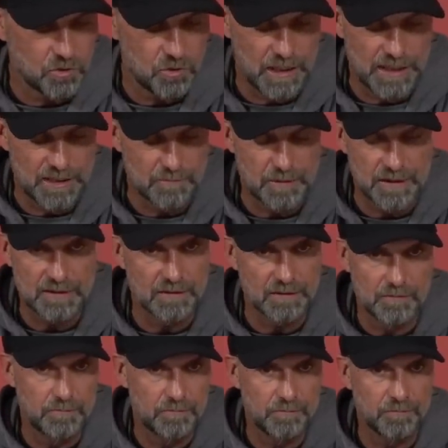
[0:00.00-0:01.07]
all right, but
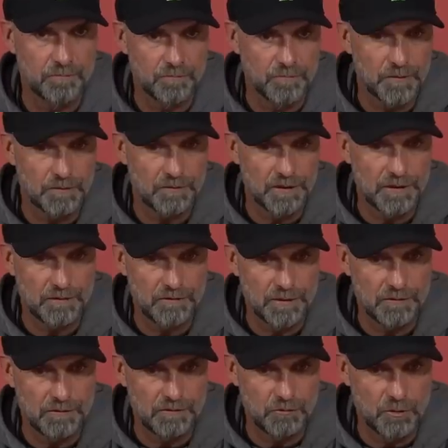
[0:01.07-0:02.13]

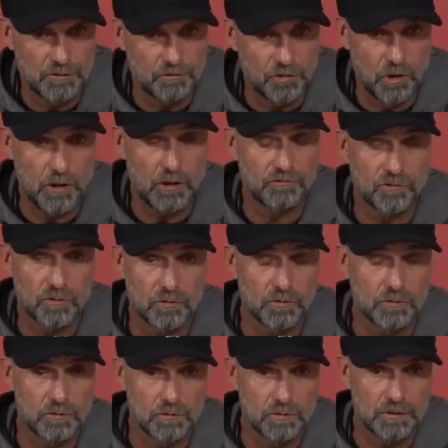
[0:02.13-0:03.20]
We would have loved
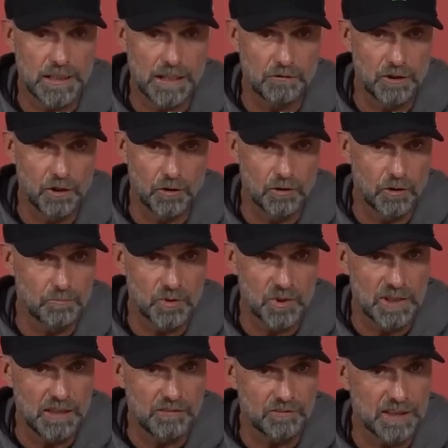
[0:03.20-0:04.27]
to carry on,
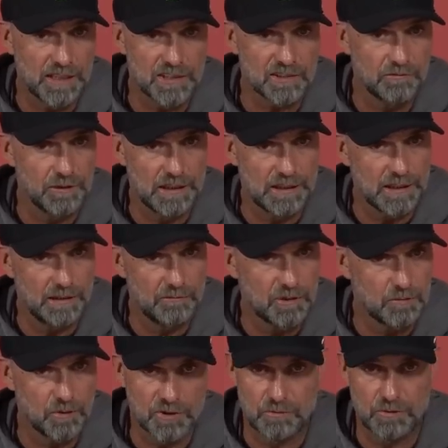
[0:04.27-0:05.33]
obviously, after the Aston Villa game,
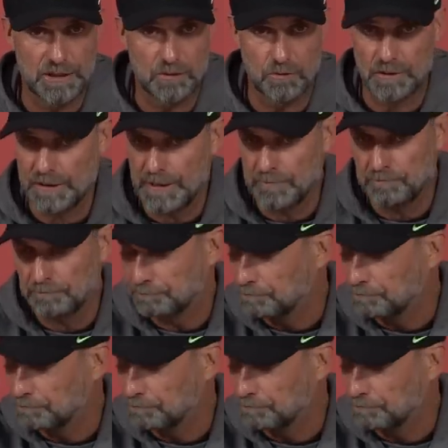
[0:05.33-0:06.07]
which was a really good game.